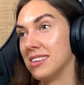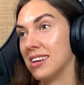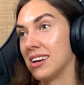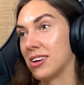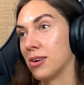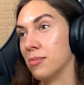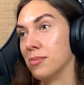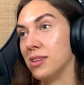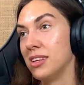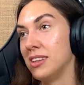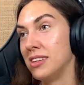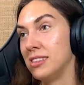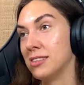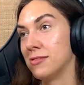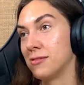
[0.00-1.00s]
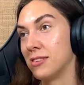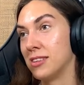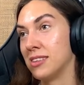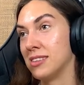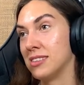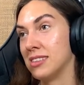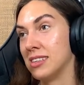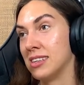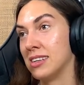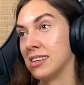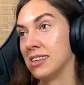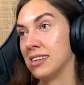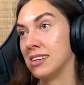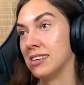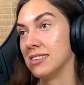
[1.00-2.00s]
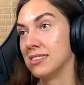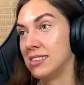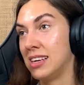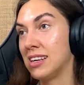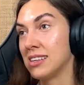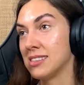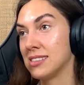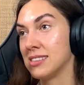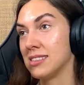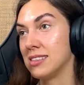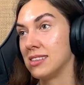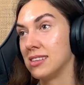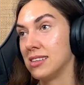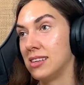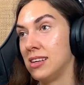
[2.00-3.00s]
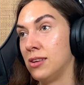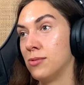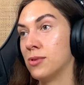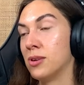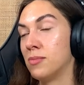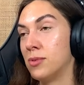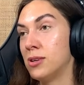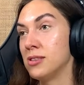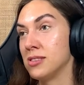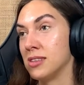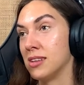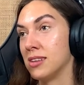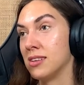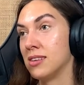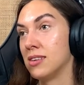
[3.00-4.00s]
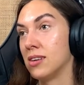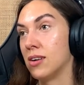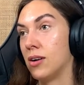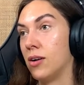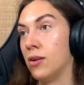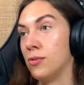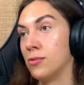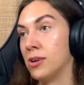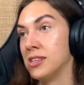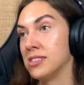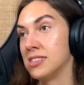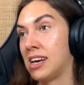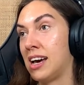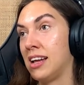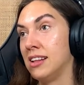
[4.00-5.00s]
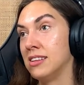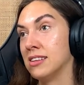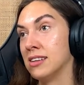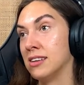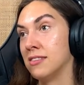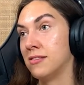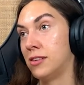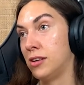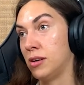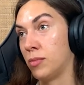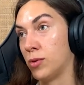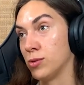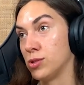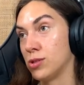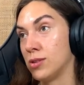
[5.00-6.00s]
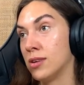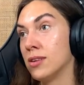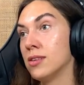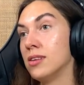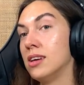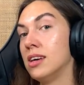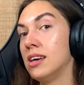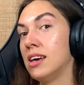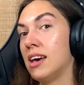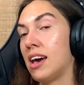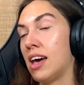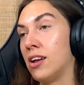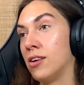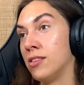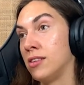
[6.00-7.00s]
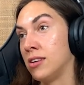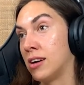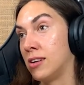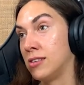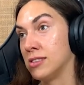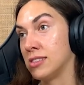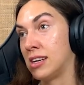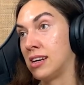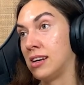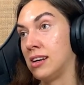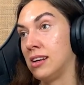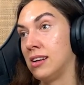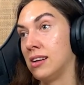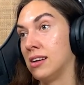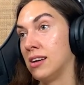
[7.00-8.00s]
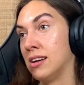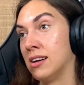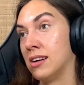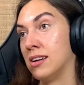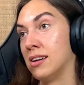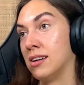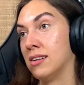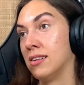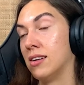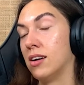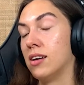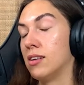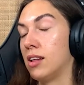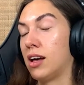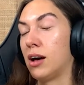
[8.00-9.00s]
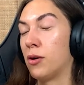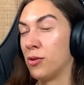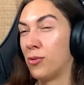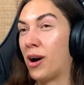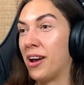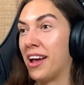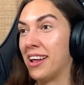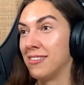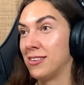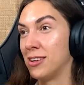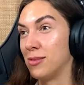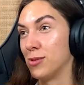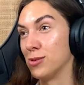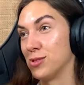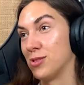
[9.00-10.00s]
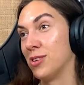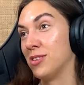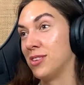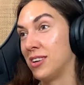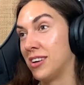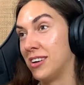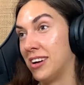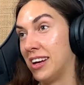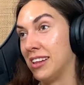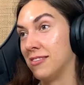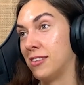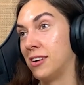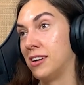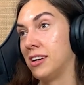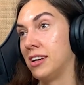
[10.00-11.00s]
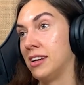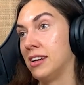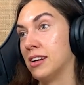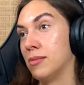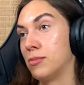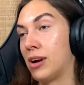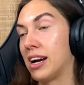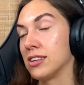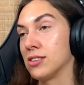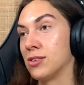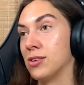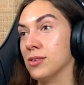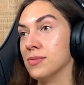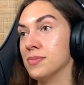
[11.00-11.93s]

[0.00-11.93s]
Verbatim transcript: completely different uh, things in one person. On one side, uh, very emotional, and on the other side. Uh, on one hand very emotional, on the other hand very uh, practical.